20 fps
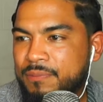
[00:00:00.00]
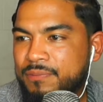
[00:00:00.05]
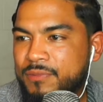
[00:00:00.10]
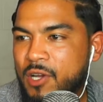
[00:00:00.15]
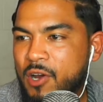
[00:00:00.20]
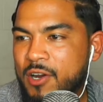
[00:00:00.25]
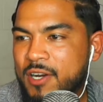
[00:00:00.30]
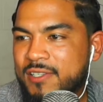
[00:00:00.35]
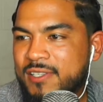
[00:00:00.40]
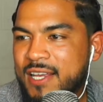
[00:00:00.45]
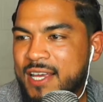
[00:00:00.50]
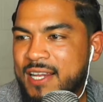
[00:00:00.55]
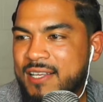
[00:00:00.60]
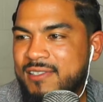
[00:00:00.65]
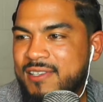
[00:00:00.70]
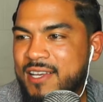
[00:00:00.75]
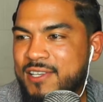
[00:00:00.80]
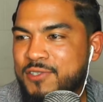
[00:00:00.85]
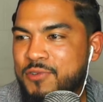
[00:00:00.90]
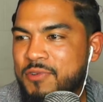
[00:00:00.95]
Honest Annie
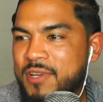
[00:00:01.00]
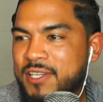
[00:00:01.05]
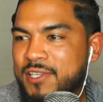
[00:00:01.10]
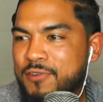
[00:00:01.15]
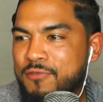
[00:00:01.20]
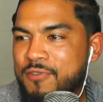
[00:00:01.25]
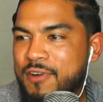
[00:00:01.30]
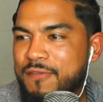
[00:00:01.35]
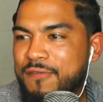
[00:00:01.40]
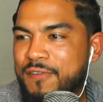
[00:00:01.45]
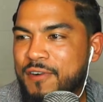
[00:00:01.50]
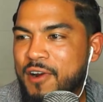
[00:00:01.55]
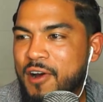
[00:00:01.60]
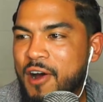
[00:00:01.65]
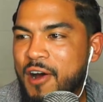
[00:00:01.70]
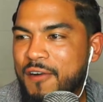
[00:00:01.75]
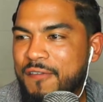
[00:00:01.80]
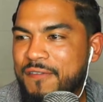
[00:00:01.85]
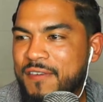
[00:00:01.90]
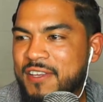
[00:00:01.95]
says you need to run for
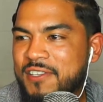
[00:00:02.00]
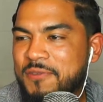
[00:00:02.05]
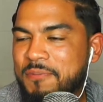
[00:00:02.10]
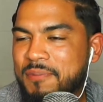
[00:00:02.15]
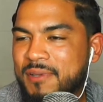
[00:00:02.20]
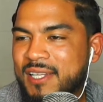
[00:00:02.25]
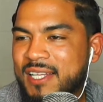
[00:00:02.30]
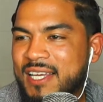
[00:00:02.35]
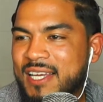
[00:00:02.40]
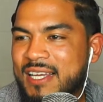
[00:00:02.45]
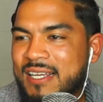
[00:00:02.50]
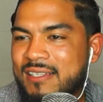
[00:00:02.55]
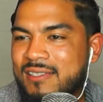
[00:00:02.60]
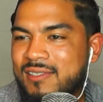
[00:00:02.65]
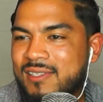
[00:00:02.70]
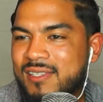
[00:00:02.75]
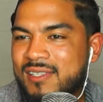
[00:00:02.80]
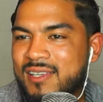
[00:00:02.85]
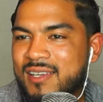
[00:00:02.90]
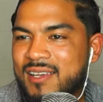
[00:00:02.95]
office,
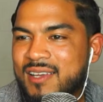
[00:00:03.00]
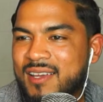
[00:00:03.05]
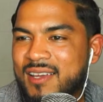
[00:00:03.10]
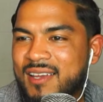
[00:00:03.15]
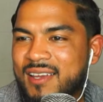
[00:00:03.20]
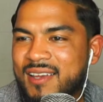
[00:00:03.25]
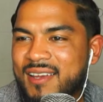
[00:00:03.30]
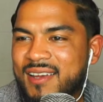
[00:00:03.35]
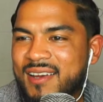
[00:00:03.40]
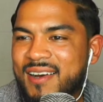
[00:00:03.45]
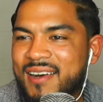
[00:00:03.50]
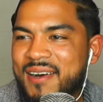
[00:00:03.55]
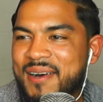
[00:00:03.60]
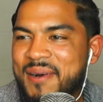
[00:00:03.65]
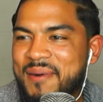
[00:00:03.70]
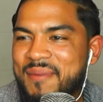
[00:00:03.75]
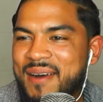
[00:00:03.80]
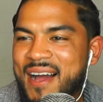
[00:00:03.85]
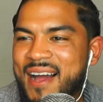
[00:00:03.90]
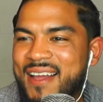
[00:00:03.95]
please.
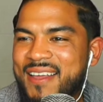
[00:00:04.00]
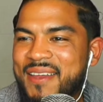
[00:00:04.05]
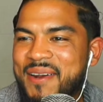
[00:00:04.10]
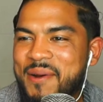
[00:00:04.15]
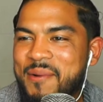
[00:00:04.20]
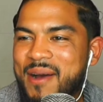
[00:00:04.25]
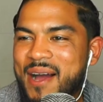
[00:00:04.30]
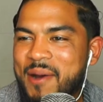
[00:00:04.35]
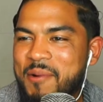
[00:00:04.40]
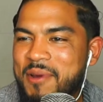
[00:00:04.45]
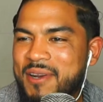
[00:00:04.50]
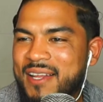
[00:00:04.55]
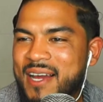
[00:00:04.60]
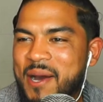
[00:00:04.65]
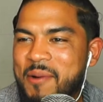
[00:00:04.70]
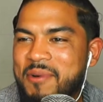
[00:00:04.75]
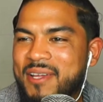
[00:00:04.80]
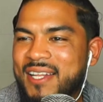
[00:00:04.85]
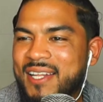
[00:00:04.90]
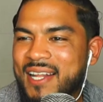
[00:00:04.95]
I
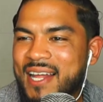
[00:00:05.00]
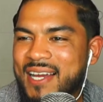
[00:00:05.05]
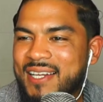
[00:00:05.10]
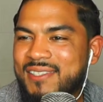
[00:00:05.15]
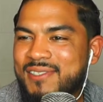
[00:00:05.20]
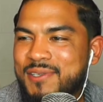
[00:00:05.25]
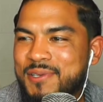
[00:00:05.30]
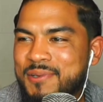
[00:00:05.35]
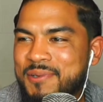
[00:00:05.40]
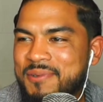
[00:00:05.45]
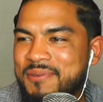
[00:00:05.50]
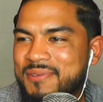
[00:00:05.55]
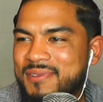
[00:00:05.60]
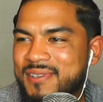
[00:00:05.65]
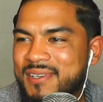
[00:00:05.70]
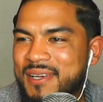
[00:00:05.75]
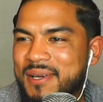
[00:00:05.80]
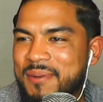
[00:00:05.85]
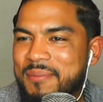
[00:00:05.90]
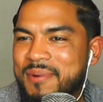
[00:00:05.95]
would like to,
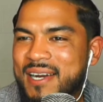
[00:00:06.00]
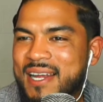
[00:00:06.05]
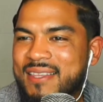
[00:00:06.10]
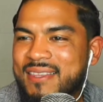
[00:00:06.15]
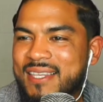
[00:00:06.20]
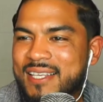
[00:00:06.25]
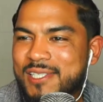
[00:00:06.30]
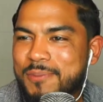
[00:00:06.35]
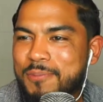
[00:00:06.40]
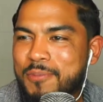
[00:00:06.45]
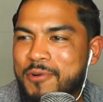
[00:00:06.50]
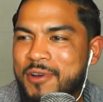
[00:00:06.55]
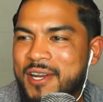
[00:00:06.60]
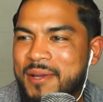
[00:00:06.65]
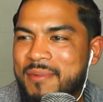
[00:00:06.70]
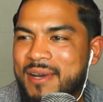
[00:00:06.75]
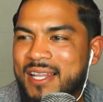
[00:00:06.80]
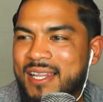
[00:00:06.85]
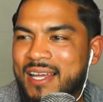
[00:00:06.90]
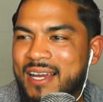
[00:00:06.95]
but at this point in
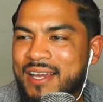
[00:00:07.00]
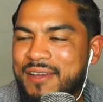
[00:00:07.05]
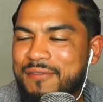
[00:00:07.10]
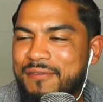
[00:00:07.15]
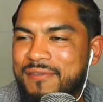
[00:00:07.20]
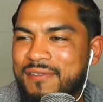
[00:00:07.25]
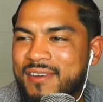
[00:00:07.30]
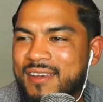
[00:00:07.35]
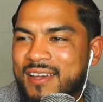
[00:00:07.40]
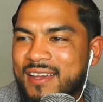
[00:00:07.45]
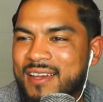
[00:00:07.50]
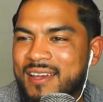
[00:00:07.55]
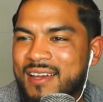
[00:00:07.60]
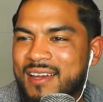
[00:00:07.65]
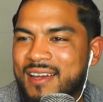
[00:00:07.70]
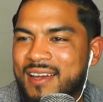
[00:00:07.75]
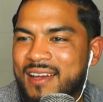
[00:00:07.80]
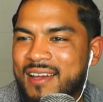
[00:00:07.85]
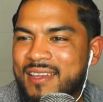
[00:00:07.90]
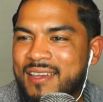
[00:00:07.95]
my life,
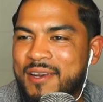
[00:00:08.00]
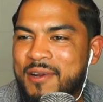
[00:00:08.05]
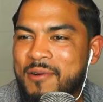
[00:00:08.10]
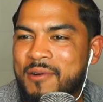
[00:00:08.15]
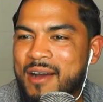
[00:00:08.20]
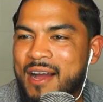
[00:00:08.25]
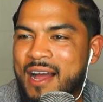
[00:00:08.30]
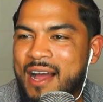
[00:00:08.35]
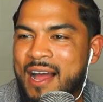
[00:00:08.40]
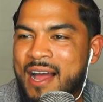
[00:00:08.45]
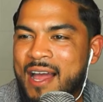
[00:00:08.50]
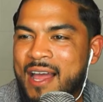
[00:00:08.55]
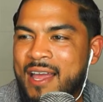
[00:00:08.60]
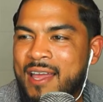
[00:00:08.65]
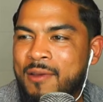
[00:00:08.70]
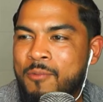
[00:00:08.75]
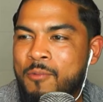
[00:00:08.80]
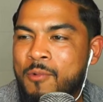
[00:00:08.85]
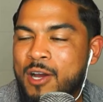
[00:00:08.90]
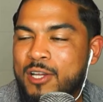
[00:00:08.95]
I
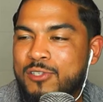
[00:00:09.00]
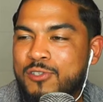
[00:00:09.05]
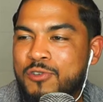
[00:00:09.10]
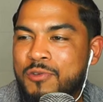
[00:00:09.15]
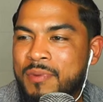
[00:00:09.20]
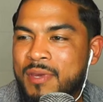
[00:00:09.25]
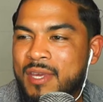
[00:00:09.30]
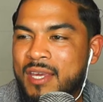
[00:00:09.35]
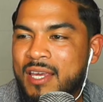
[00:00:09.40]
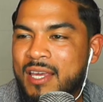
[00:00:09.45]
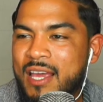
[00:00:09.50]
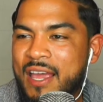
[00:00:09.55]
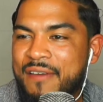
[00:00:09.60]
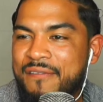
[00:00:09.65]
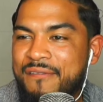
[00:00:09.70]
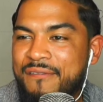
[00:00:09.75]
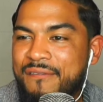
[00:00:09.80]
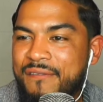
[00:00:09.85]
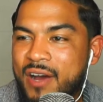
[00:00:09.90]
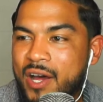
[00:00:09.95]
want to be a
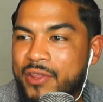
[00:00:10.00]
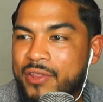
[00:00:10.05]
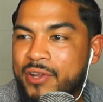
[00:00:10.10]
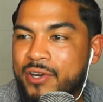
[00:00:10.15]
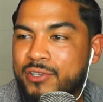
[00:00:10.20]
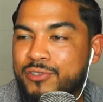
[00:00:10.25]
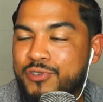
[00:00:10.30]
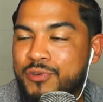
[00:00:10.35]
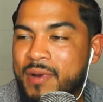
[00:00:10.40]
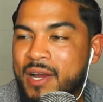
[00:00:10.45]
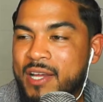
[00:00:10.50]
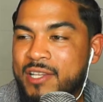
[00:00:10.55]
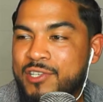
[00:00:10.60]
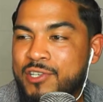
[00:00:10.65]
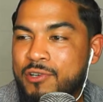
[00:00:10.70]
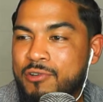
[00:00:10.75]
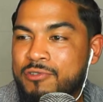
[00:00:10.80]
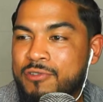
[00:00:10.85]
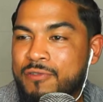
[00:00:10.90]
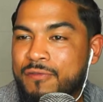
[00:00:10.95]
father to my
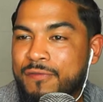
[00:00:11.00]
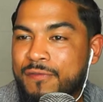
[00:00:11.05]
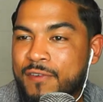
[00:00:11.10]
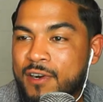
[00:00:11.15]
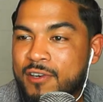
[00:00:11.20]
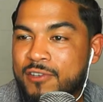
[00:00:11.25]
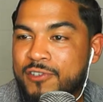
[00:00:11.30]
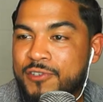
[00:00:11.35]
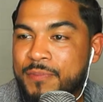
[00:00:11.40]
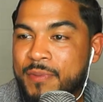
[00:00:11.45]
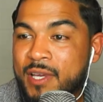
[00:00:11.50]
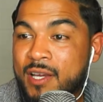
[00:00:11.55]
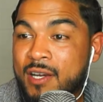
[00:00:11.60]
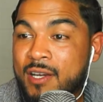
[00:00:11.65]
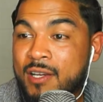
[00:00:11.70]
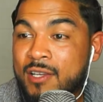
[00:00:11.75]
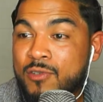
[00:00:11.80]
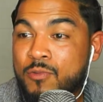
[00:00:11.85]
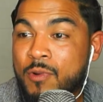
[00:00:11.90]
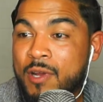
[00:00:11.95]
children first,
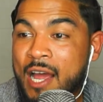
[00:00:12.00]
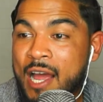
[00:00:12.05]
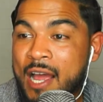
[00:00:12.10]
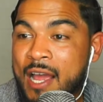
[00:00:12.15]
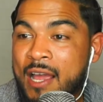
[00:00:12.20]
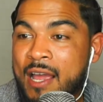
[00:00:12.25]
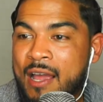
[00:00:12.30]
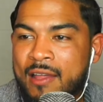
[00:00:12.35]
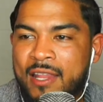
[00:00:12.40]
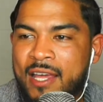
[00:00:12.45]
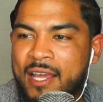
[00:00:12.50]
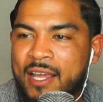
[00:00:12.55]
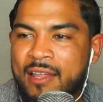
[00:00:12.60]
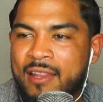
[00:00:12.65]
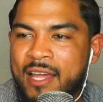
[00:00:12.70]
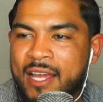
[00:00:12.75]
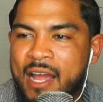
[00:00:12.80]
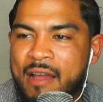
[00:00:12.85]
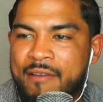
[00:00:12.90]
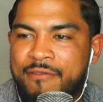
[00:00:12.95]
because what I
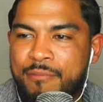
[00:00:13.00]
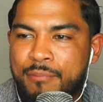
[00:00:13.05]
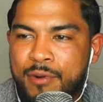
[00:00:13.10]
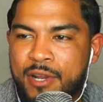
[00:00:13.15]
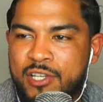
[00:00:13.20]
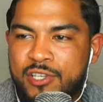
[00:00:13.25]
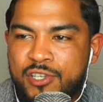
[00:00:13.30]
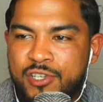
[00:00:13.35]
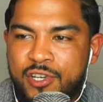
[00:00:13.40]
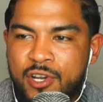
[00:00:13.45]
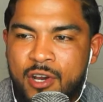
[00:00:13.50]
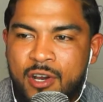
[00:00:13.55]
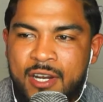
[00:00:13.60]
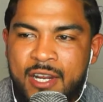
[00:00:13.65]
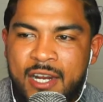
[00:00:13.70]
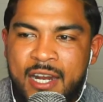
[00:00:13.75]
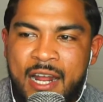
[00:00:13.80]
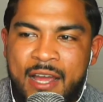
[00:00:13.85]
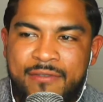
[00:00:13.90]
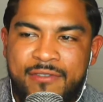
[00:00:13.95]
like I've preached on
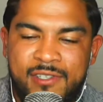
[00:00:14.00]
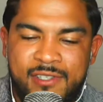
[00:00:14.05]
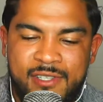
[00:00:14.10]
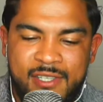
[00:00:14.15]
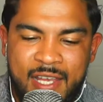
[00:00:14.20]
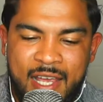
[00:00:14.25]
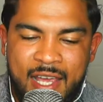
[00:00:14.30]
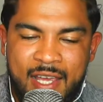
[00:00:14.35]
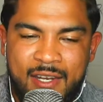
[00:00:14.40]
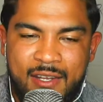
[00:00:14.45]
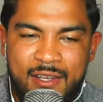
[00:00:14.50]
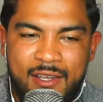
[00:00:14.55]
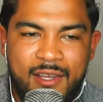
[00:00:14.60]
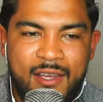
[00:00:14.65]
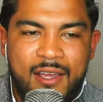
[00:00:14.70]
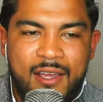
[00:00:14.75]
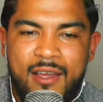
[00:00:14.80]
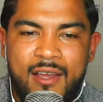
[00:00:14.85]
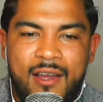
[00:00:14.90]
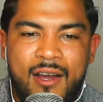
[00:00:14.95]
and I've said,
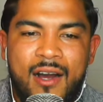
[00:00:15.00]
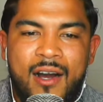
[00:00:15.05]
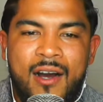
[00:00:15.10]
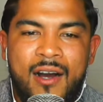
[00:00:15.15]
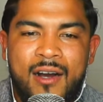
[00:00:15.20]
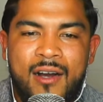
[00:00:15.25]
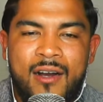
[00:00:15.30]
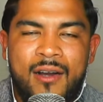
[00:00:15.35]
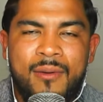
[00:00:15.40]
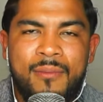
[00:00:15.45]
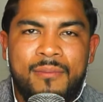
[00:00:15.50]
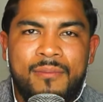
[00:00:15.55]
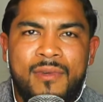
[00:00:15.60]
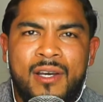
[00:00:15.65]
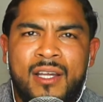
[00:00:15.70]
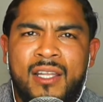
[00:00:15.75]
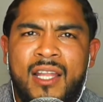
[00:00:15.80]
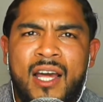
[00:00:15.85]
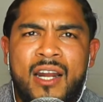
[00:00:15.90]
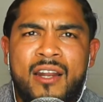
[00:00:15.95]
a
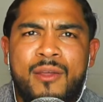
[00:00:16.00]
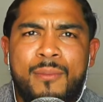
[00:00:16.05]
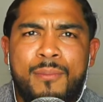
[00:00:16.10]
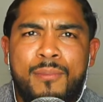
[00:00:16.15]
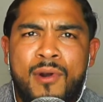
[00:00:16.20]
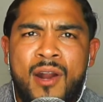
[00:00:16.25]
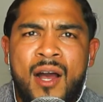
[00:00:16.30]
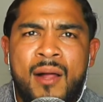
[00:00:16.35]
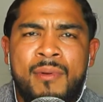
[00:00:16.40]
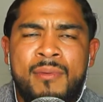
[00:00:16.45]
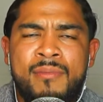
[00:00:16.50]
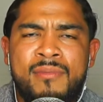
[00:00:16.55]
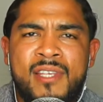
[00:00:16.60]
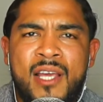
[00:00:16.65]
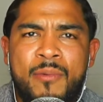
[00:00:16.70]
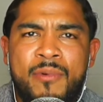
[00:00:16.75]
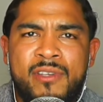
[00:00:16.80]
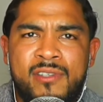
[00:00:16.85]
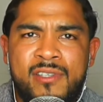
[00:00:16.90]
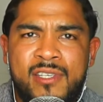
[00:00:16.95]
lot of the problems
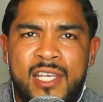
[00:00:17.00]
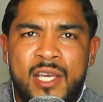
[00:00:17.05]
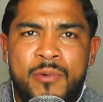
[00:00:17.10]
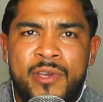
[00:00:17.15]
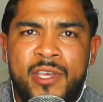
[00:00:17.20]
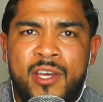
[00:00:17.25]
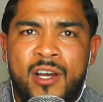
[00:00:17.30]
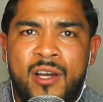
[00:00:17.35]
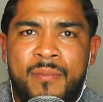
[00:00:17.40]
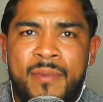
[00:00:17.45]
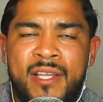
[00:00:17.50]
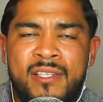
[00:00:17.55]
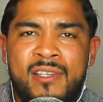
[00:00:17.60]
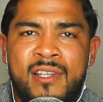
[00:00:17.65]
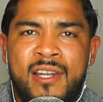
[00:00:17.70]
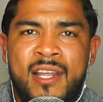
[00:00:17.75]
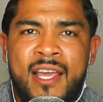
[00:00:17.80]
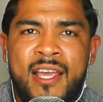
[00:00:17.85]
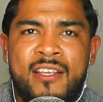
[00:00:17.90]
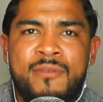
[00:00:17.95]
that we see with young men
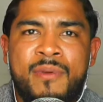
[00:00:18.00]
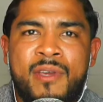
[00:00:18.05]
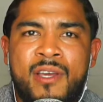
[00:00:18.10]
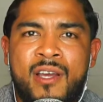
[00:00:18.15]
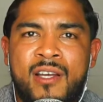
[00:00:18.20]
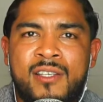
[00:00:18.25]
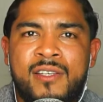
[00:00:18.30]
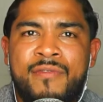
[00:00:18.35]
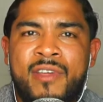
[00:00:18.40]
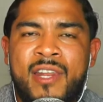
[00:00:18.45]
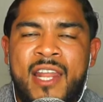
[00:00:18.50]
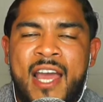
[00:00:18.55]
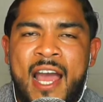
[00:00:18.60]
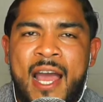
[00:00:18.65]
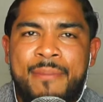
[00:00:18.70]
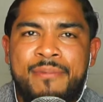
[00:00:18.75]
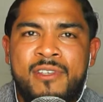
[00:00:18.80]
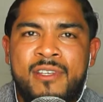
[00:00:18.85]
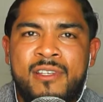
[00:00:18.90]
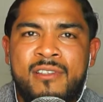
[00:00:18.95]
today is because of an
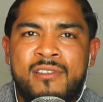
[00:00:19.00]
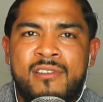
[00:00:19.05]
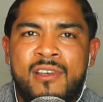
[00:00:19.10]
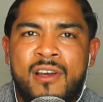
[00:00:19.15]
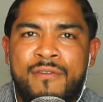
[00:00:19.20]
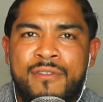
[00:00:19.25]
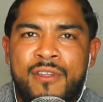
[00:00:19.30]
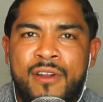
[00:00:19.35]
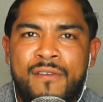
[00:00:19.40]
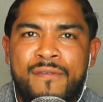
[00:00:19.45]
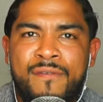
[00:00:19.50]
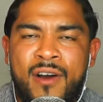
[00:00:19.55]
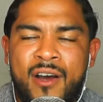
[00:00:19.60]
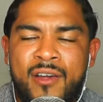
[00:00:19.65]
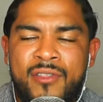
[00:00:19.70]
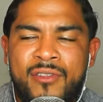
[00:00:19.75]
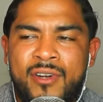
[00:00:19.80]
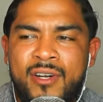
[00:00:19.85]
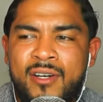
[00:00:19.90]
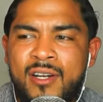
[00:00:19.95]
absence of their
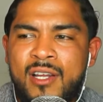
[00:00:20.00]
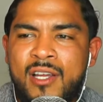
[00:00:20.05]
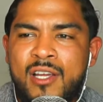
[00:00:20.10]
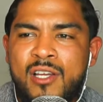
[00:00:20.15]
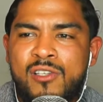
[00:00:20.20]
father.